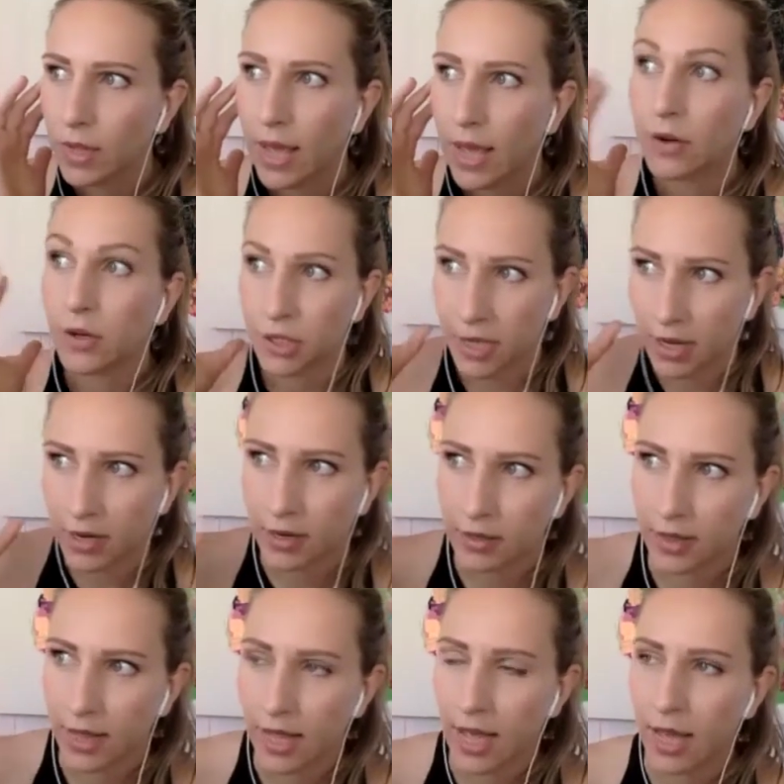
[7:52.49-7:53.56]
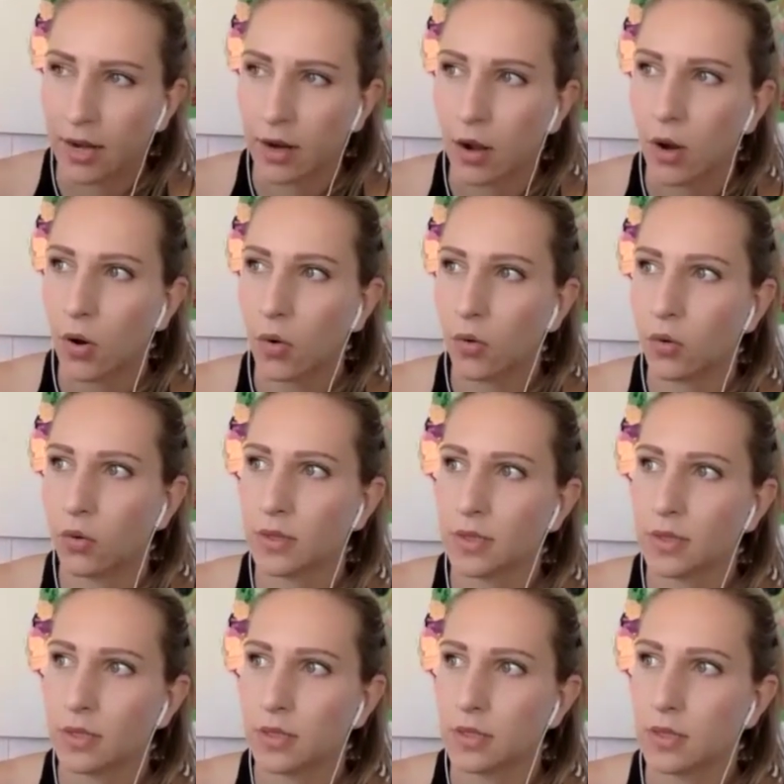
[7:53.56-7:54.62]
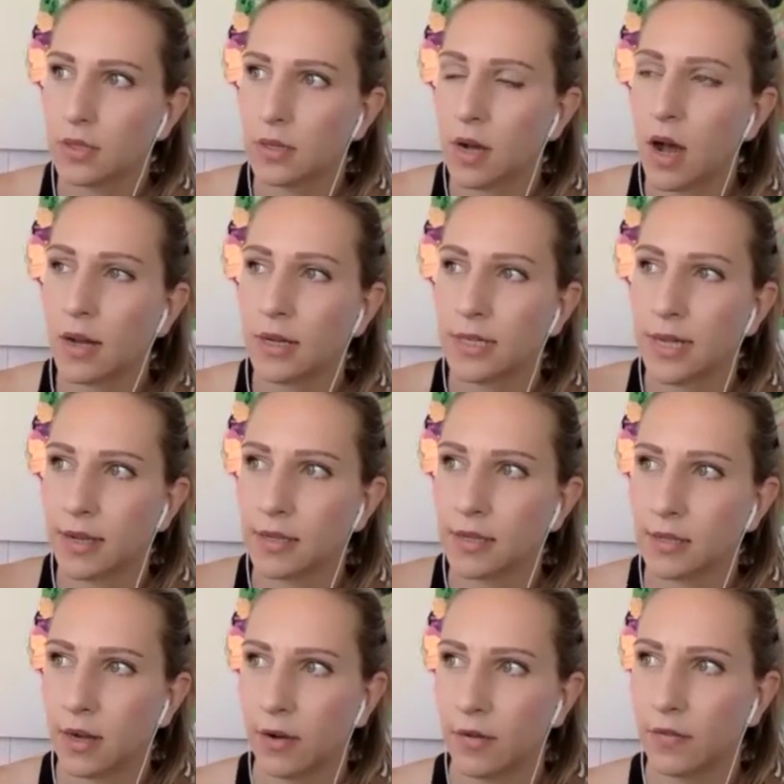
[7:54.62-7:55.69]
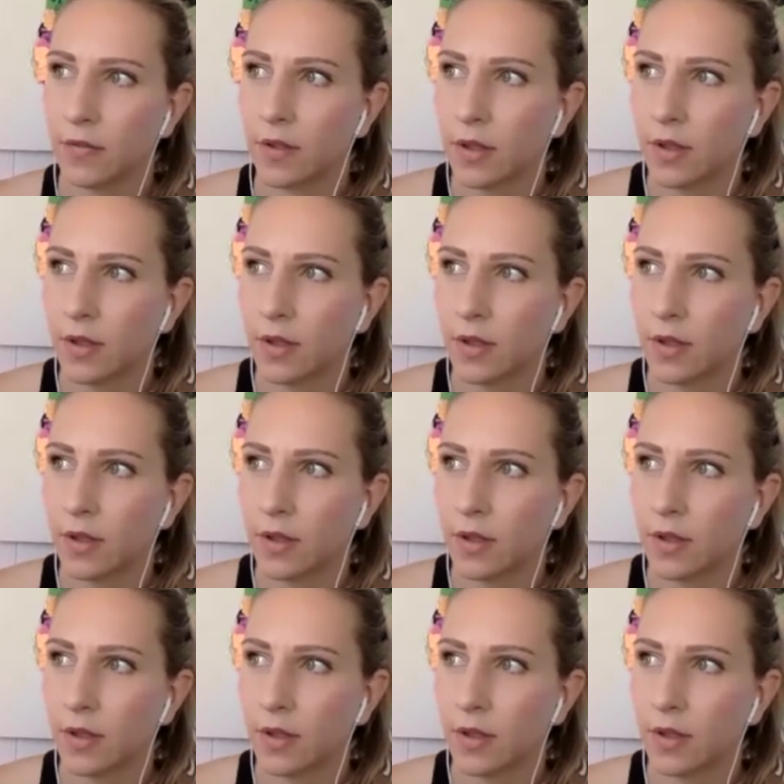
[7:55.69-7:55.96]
energetically had a whole context of,